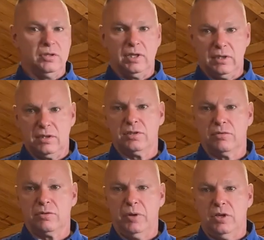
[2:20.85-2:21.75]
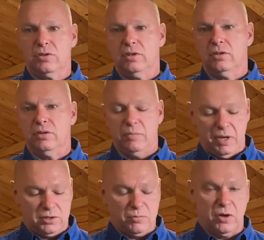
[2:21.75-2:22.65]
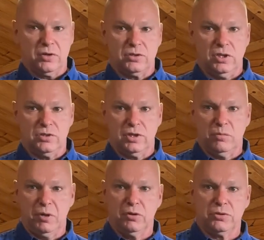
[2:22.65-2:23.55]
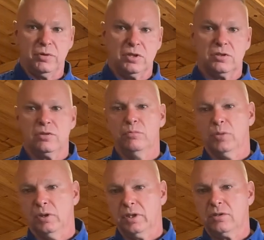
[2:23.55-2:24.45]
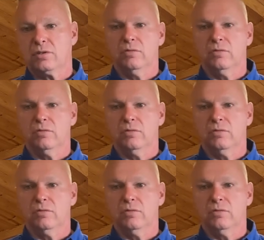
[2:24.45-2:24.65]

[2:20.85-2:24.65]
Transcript: get this information to make a smart decision on barrel twists, bullets,